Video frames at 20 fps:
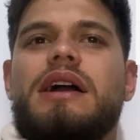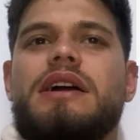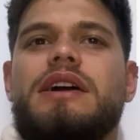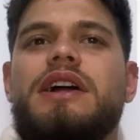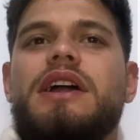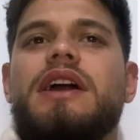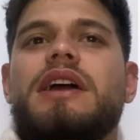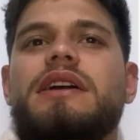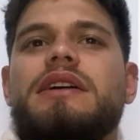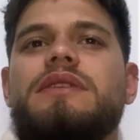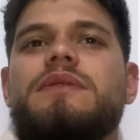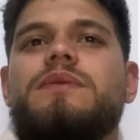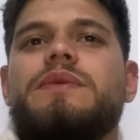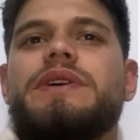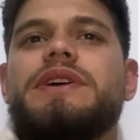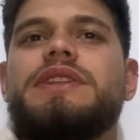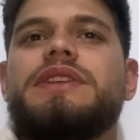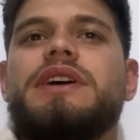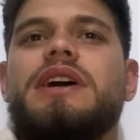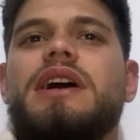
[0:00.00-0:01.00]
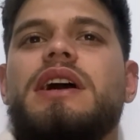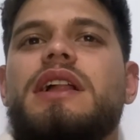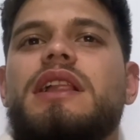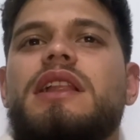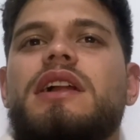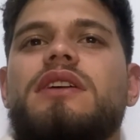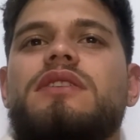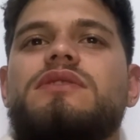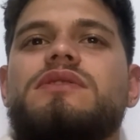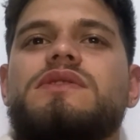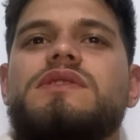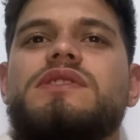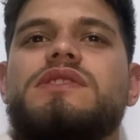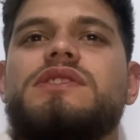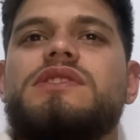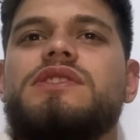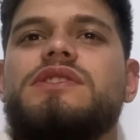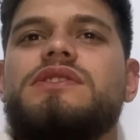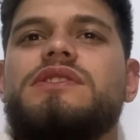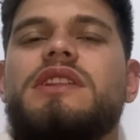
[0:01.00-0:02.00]
car with a low
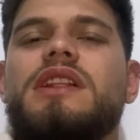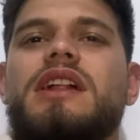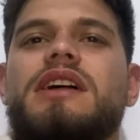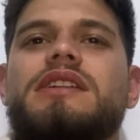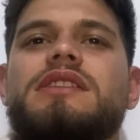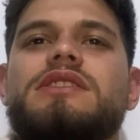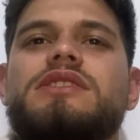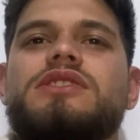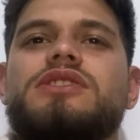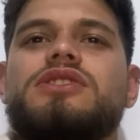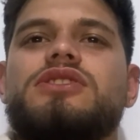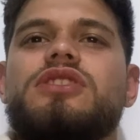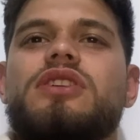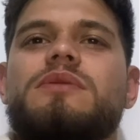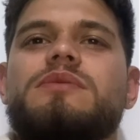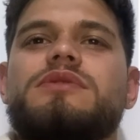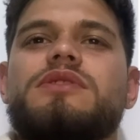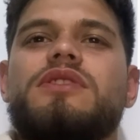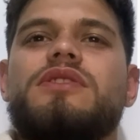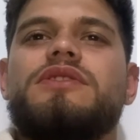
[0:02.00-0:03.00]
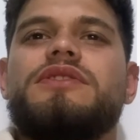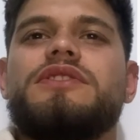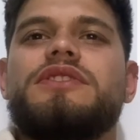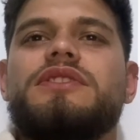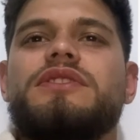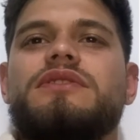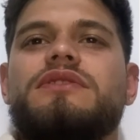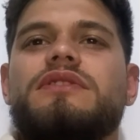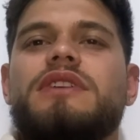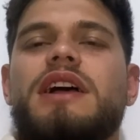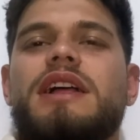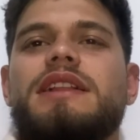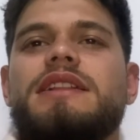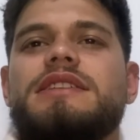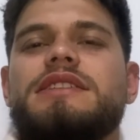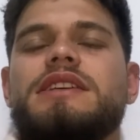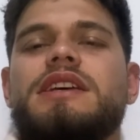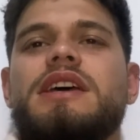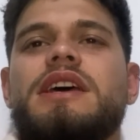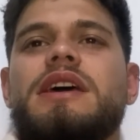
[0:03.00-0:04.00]
steady line stops on the
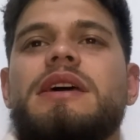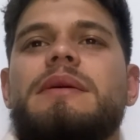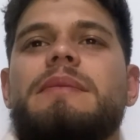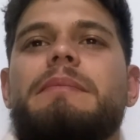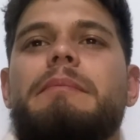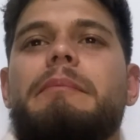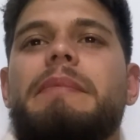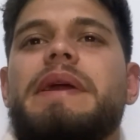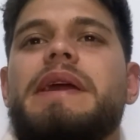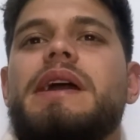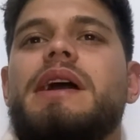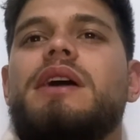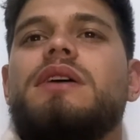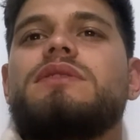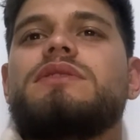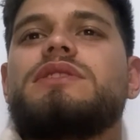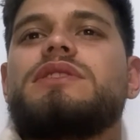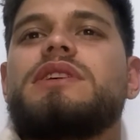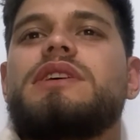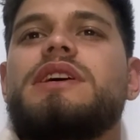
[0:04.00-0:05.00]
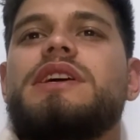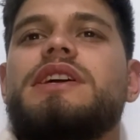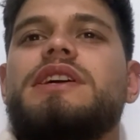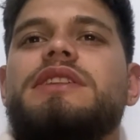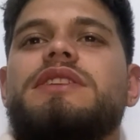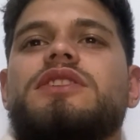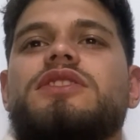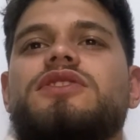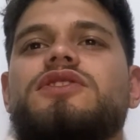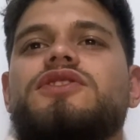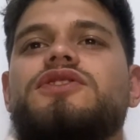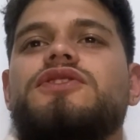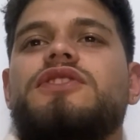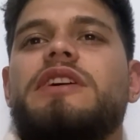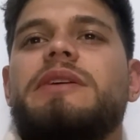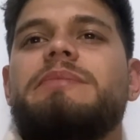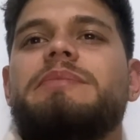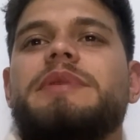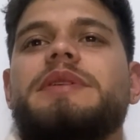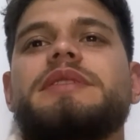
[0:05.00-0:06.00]
rails because it
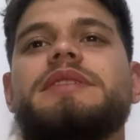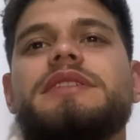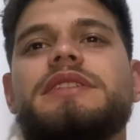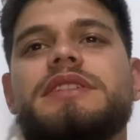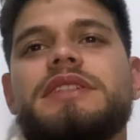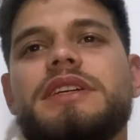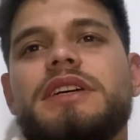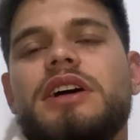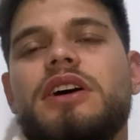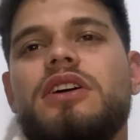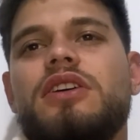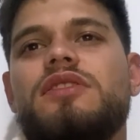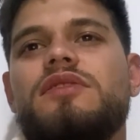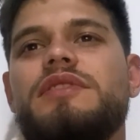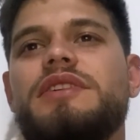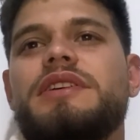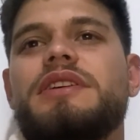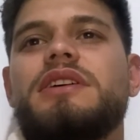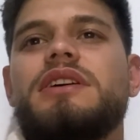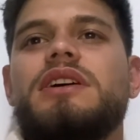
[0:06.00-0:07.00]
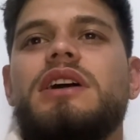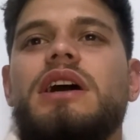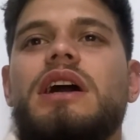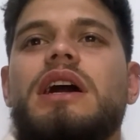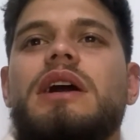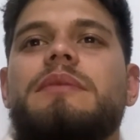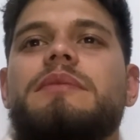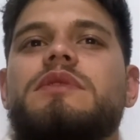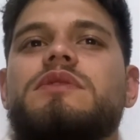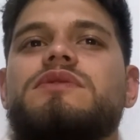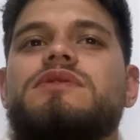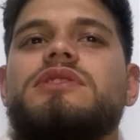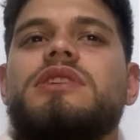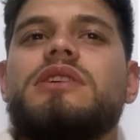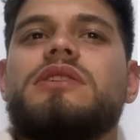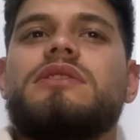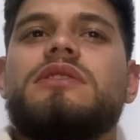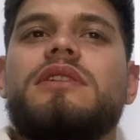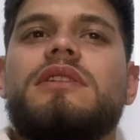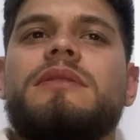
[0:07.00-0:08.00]
tripped over an
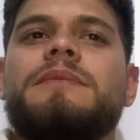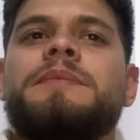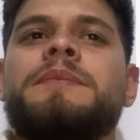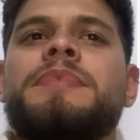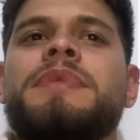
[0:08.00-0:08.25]
obstacle,